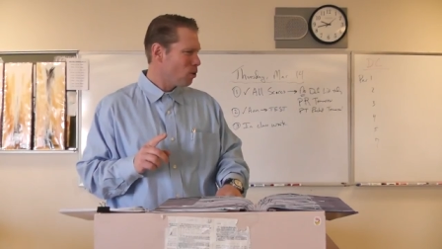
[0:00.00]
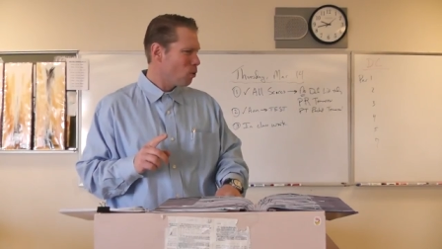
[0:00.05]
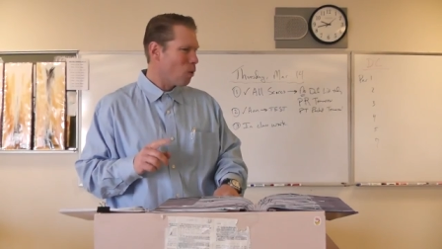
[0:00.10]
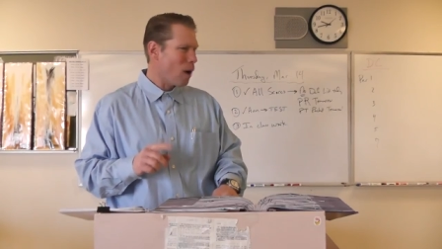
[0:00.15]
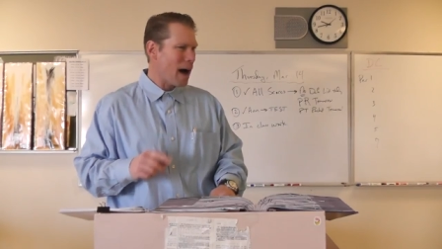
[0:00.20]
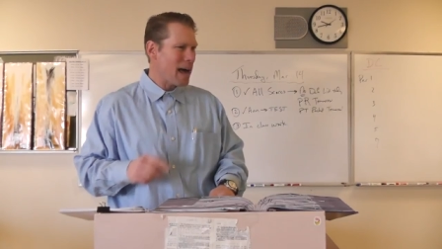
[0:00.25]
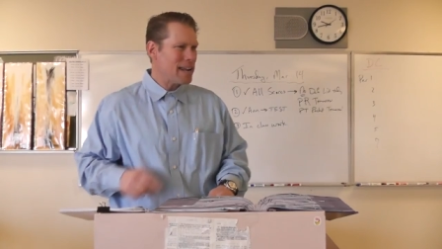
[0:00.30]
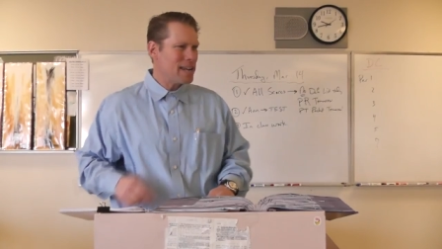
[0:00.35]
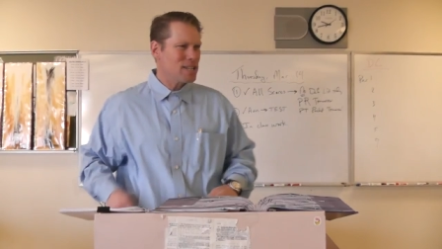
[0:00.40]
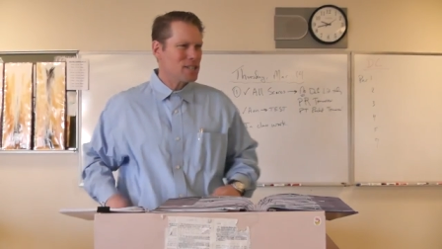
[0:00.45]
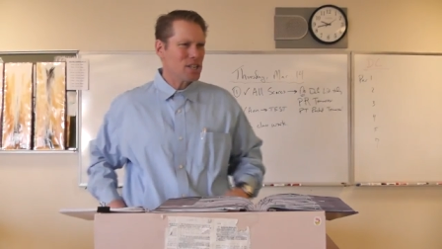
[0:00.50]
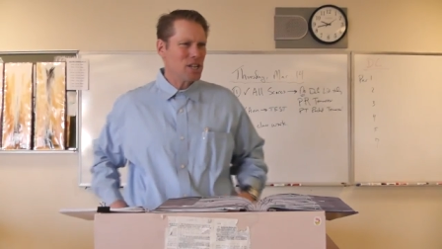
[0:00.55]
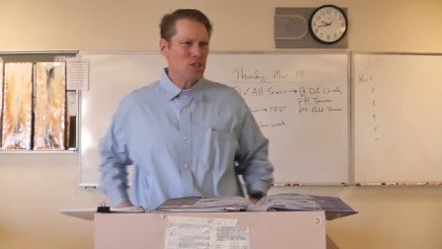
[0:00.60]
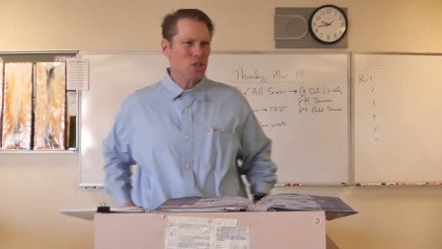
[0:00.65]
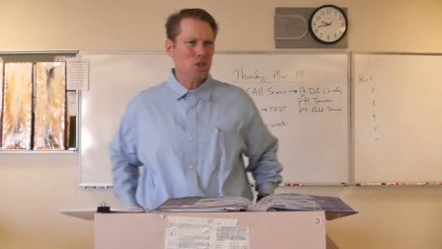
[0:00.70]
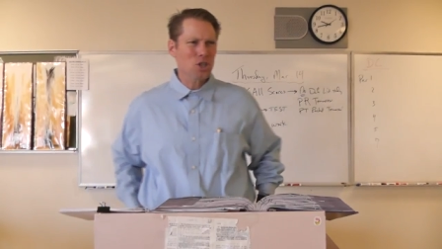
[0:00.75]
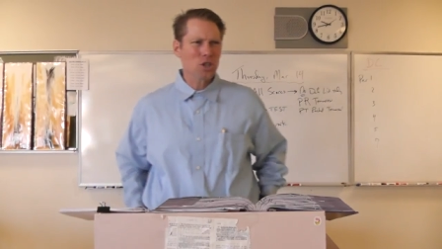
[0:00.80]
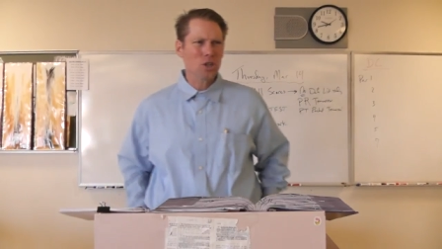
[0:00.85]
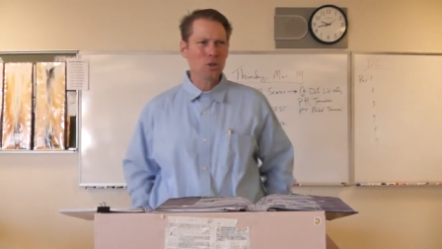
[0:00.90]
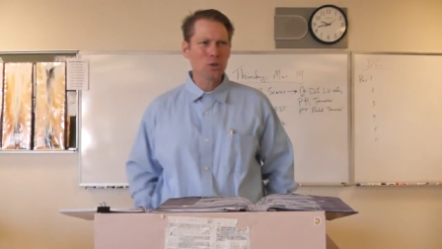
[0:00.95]
Why does he
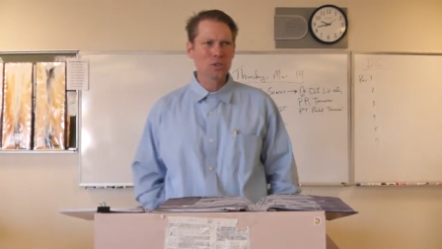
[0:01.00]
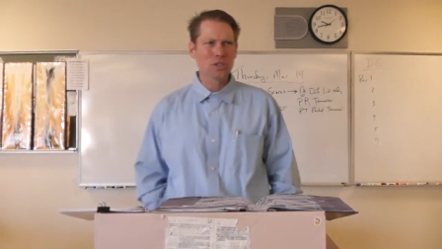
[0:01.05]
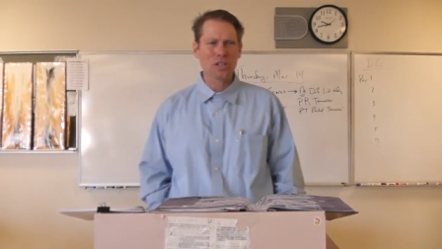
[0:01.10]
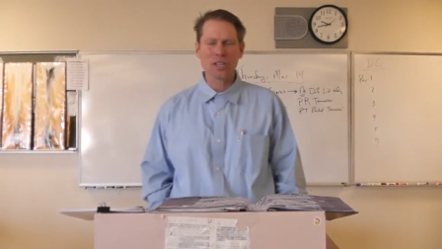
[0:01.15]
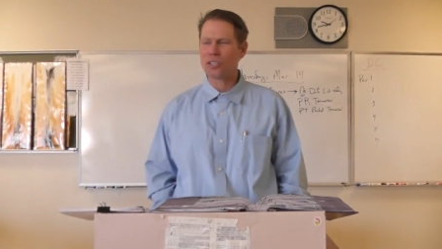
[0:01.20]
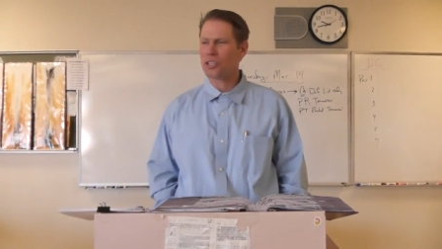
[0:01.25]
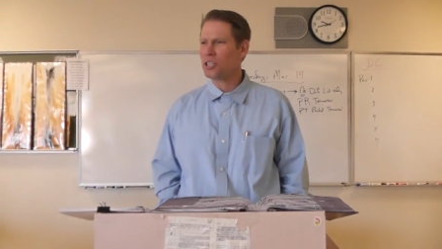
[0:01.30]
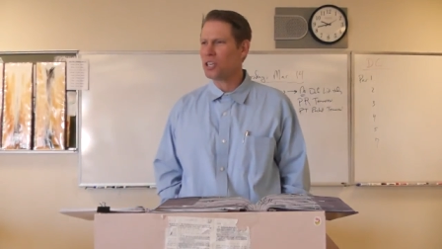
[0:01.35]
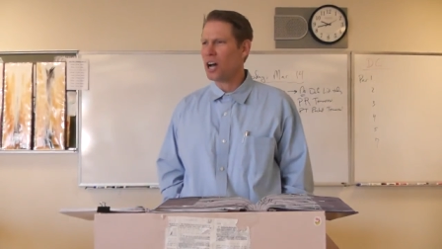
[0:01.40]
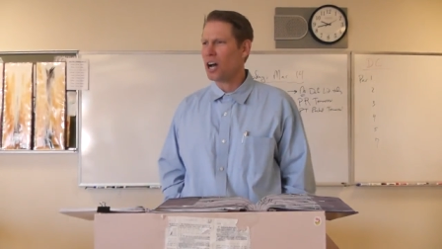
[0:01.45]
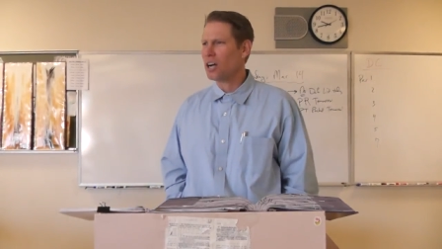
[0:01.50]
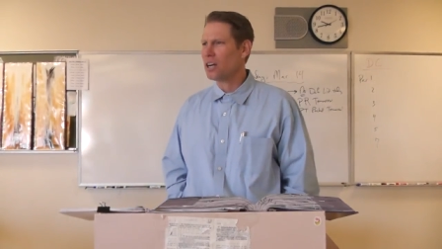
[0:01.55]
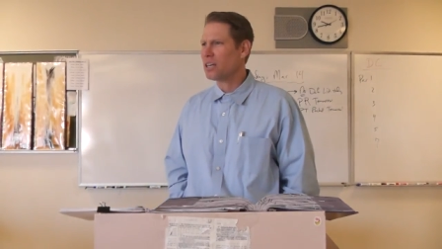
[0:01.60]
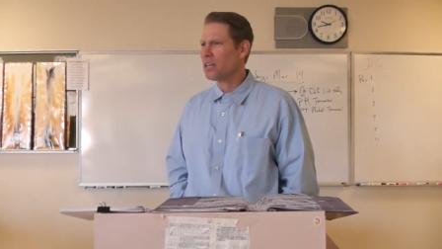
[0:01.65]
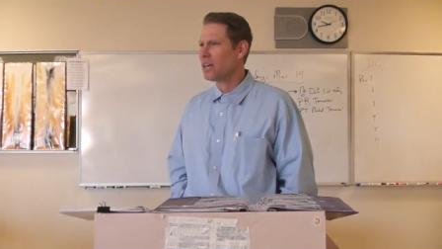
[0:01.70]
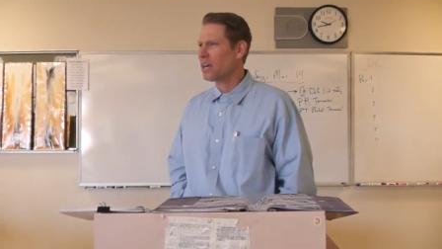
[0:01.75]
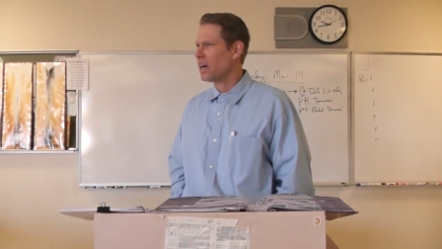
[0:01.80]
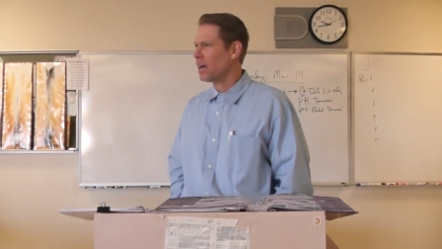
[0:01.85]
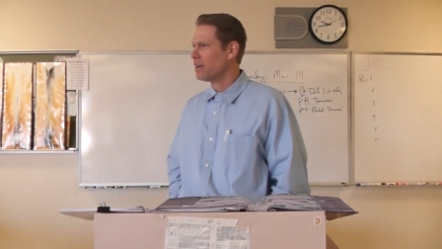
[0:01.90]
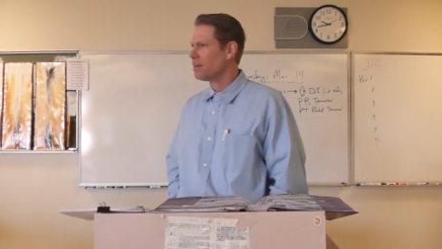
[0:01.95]
choose this young
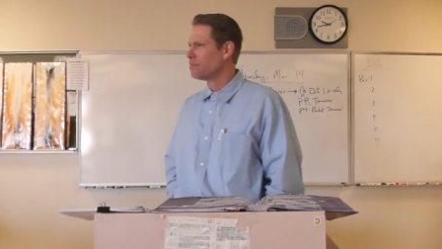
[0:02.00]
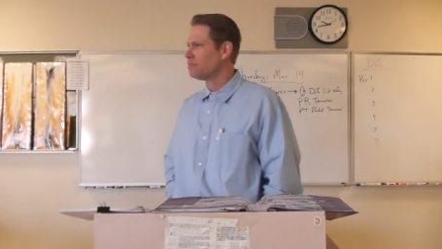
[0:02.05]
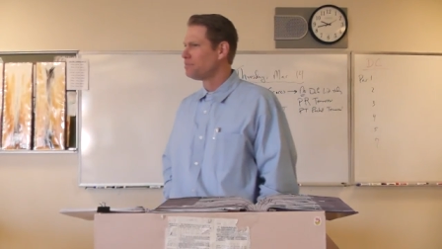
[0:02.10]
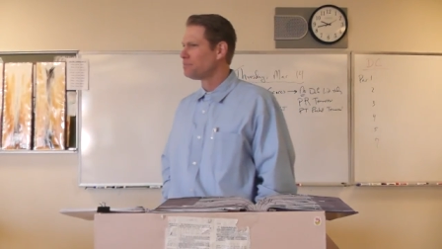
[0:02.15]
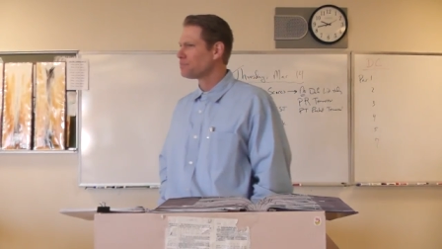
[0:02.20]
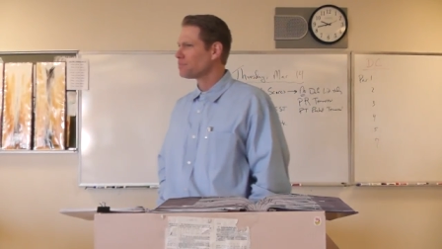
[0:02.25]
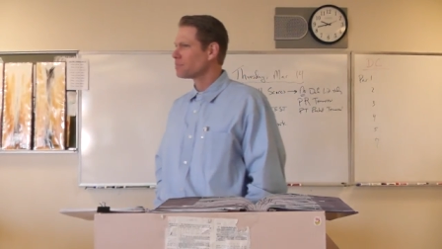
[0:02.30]
kid